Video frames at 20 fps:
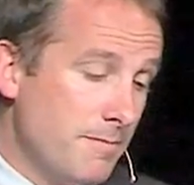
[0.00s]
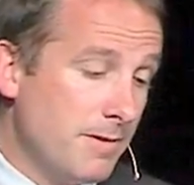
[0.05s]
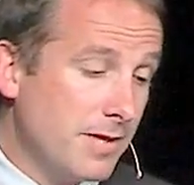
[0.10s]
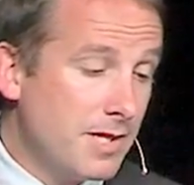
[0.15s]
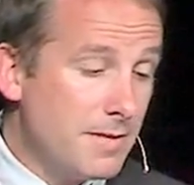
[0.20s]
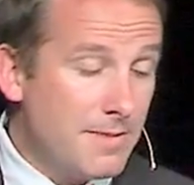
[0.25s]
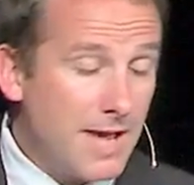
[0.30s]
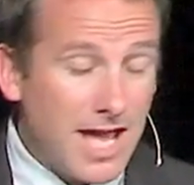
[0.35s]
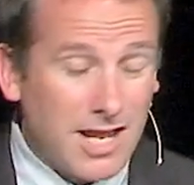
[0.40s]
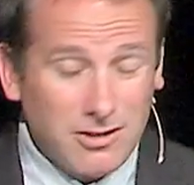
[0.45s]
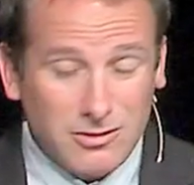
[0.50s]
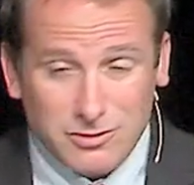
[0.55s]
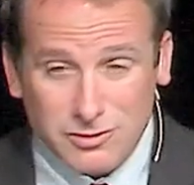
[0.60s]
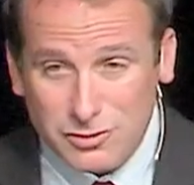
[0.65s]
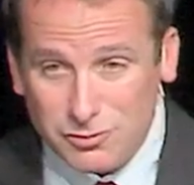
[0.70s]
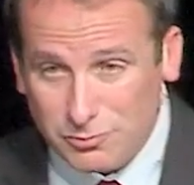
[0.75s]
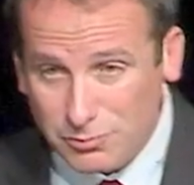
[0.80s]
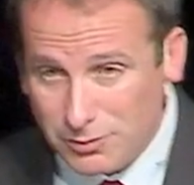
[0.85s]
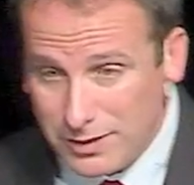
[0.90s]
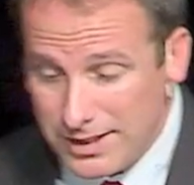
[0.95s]
but the battle
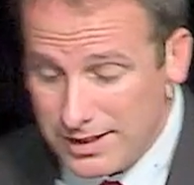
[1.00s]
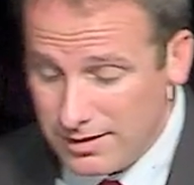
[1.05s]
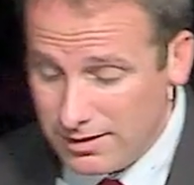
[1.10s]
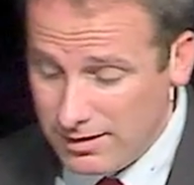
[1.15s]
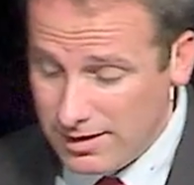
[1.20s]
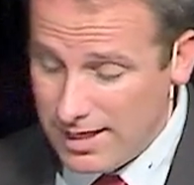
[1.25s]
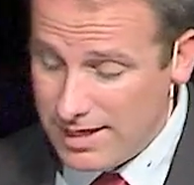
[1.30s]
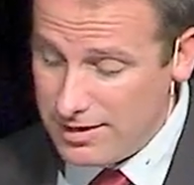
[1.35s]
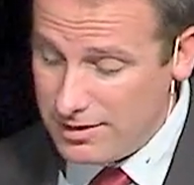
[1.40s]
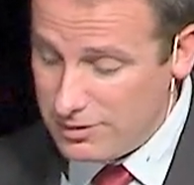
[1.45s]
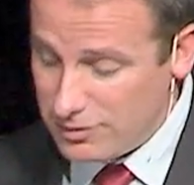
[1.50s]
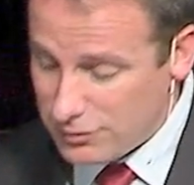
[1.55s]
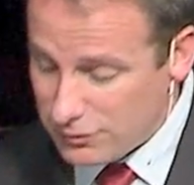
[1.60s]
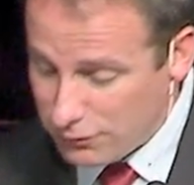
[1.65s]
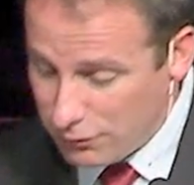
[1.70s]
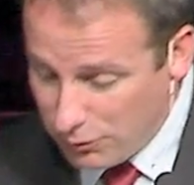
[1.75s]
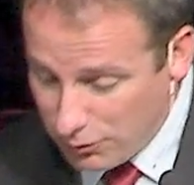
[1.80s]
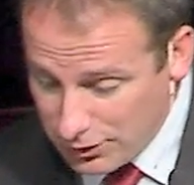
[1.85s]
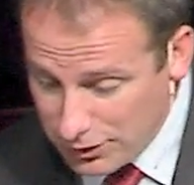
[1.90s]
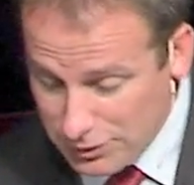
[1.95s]
is real and it is
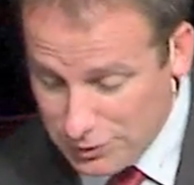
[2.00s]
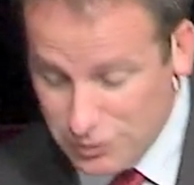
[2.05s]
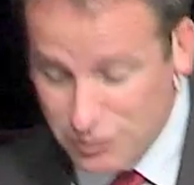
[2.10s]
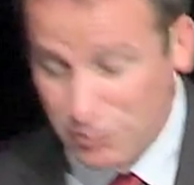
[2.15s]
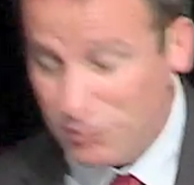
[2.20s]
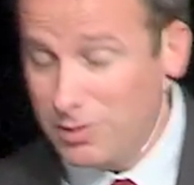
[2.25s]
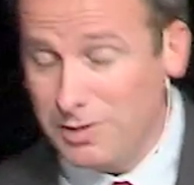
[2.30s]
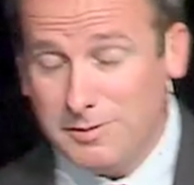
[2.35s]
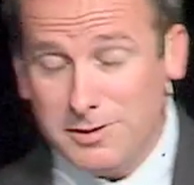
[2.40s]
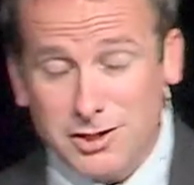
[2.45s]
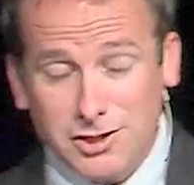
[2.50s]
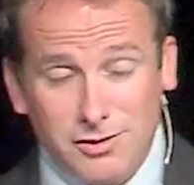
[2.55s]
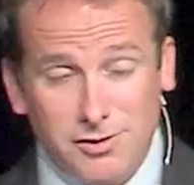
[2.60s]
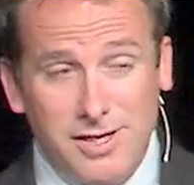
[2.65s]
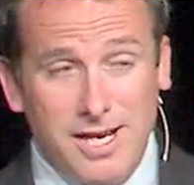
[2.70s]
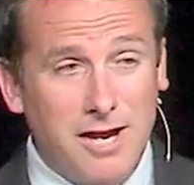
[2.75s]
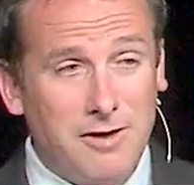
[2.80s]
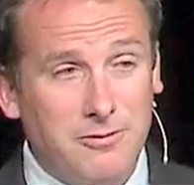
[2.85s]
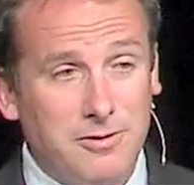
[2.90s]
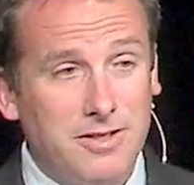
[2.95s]
for your soul. Let me show
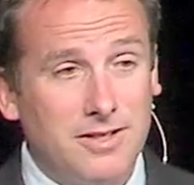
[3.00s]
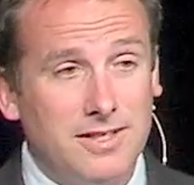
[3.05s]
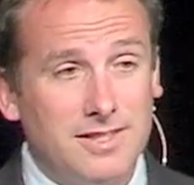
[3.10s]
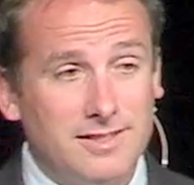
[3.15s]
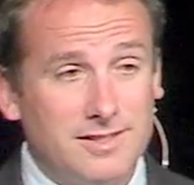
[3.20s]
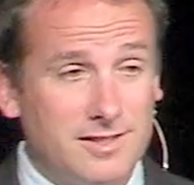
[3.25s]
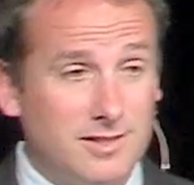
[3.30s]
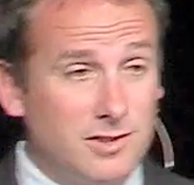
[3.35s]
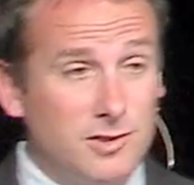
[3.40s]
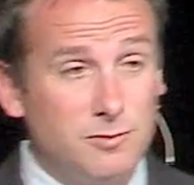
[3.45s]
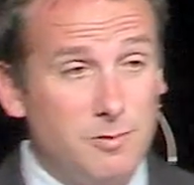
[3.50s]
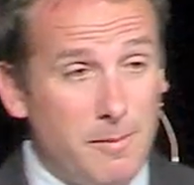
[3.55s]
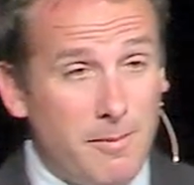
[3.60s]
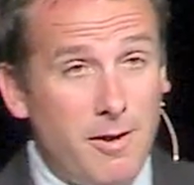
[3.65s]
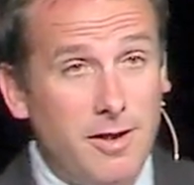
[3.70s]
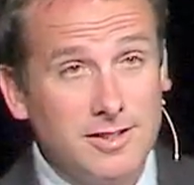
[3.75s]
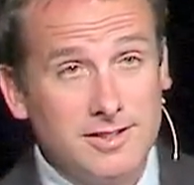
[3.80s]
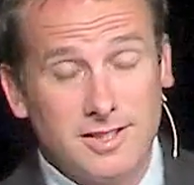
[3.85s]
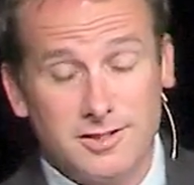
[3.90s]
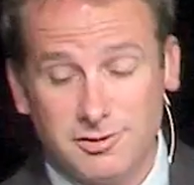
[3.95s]
you how real it is. This is what
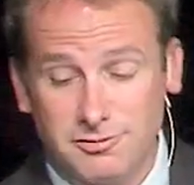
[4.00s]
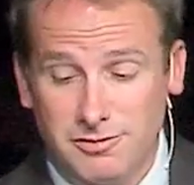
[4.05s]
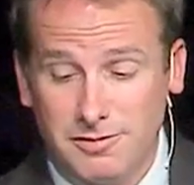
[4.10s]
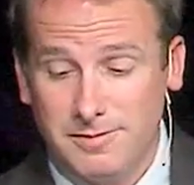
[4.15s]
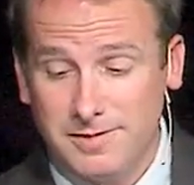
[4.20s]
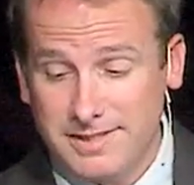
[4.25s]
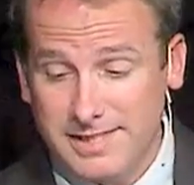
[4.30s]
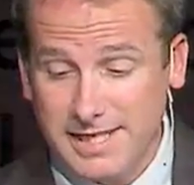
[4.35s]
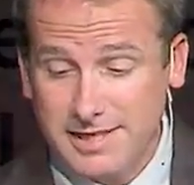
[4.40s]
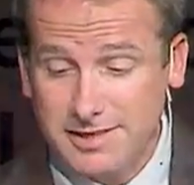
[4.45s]
Paul says in Romans